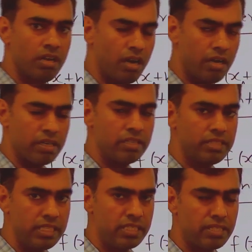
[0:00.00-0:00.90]
all
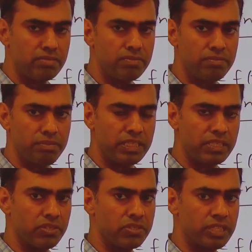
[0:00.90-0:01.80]
these terms be the
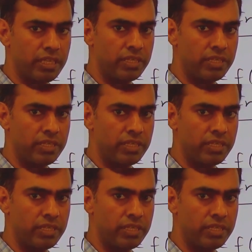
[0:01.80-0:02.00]
constant.